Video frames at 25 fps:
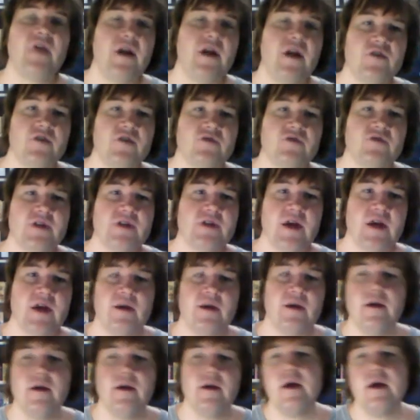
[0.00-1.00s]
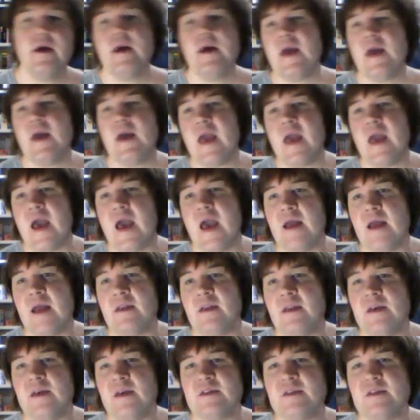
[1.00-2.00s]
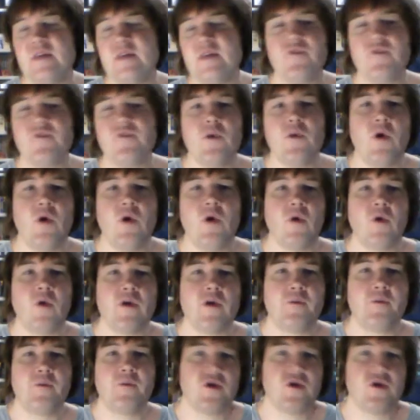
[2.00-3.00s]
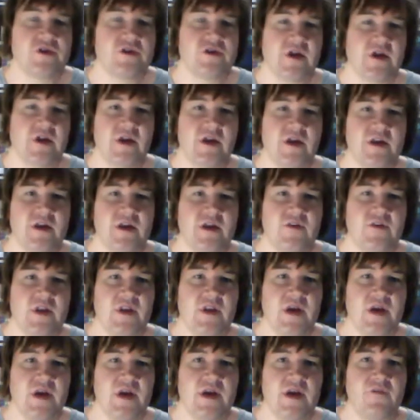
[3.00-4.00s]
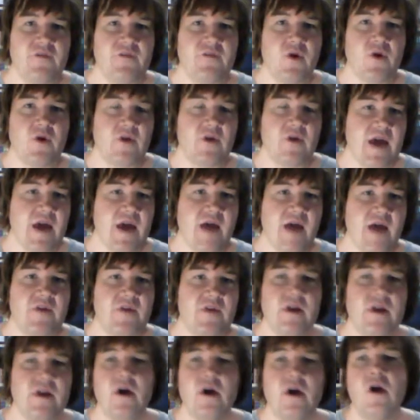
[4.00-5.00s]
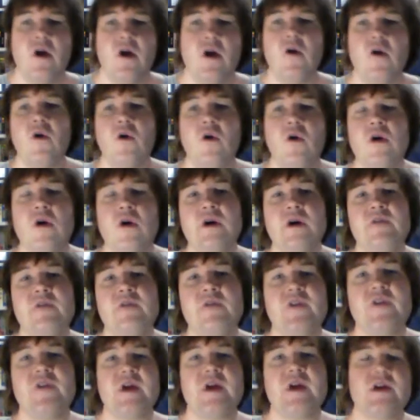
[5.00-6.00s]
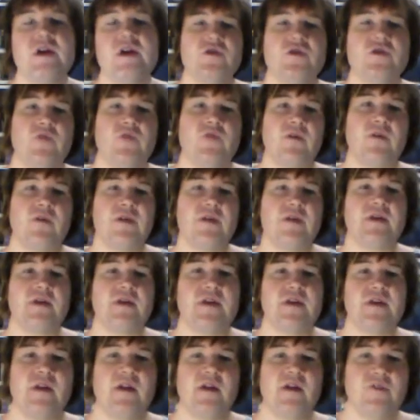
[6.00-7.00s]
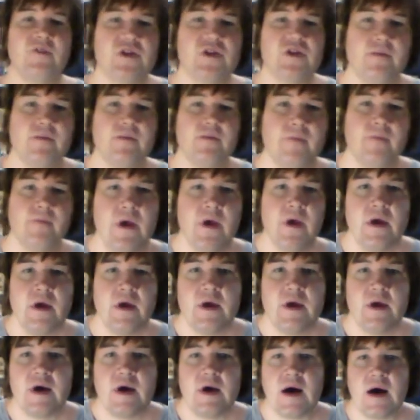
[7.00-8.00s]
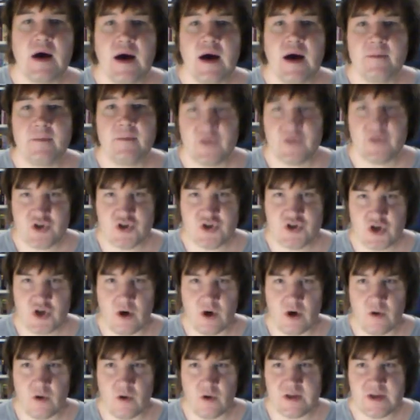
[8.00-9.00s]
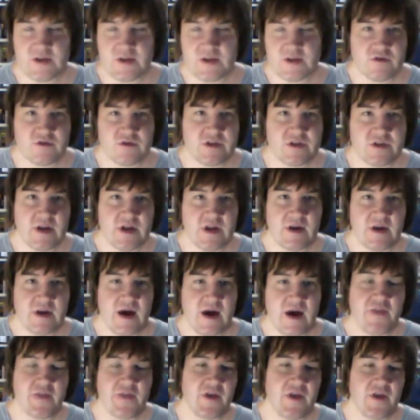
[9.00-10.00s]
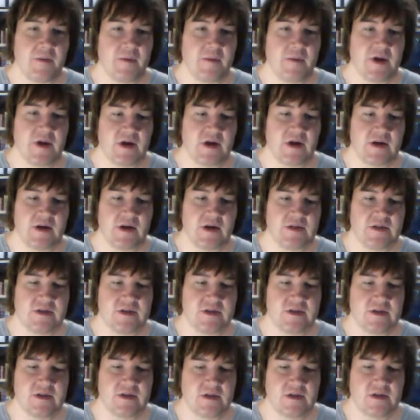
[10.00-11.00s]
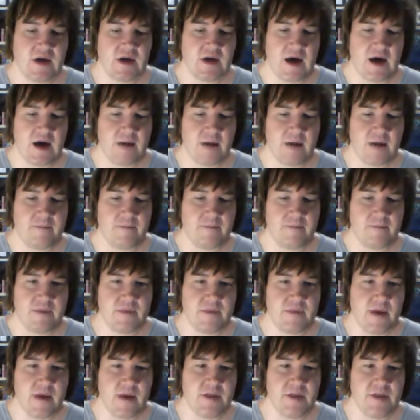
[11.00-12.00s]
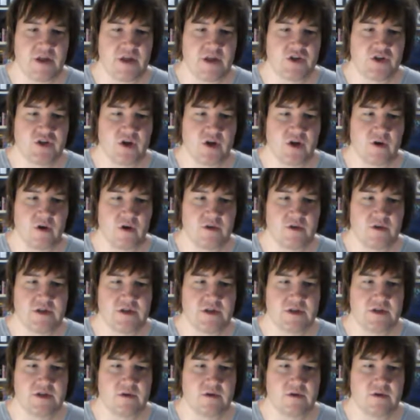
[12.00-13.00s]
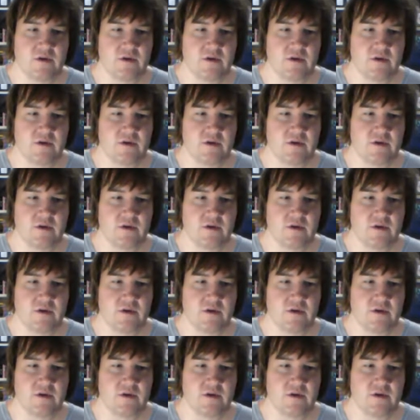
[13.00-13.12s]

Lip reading: it interesting, and it's definitely well worth purchasing on DVD if you already have it, or if you can catch the reruns on television. The show is interesting, I think, because not many shows